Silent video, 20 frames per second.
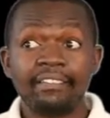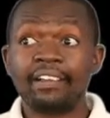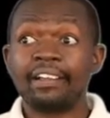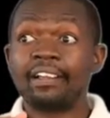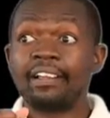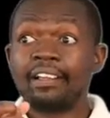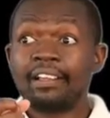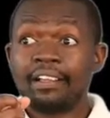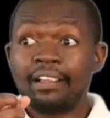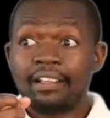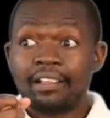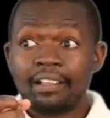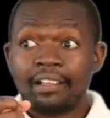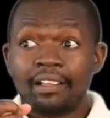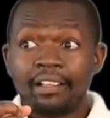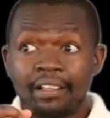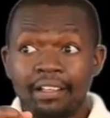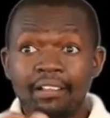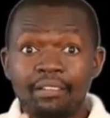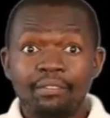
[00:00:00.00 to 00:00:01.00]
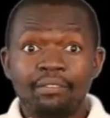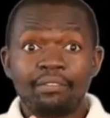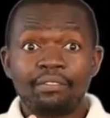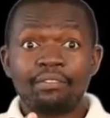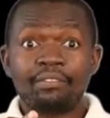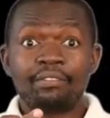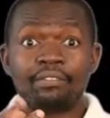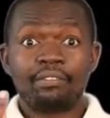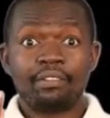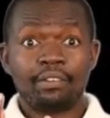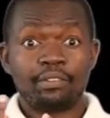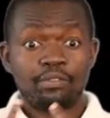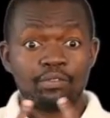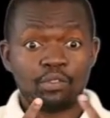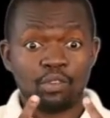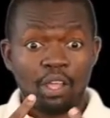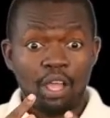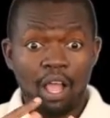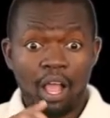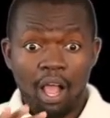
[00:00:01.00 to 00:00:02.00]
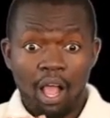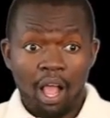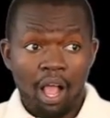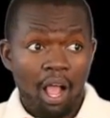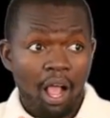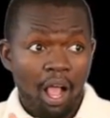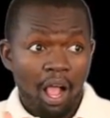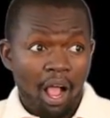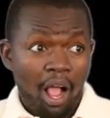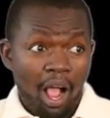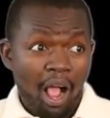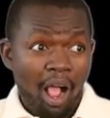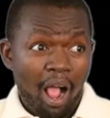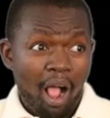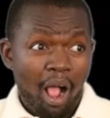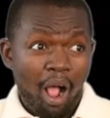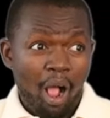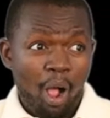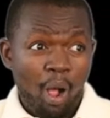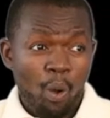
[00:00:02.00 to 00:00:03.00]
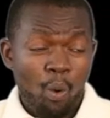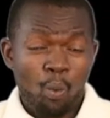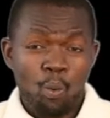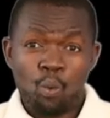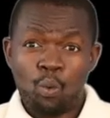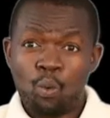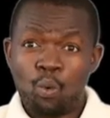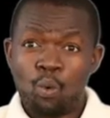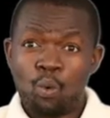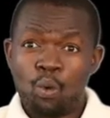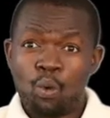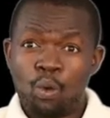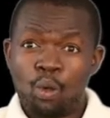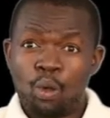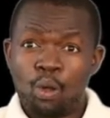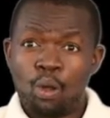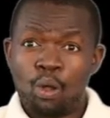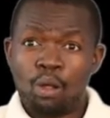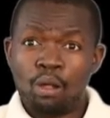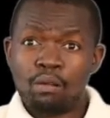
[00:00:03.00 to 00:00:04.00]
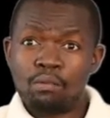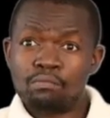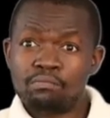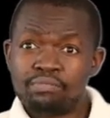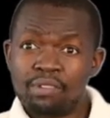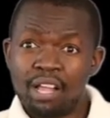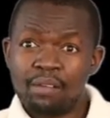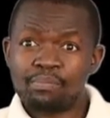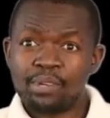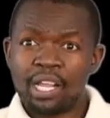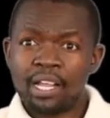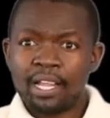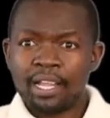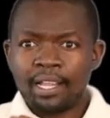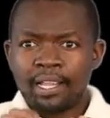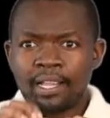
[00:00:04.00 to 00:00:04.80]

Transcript: uh, the way the dancing is done, Ekitaguriro, and I just talk about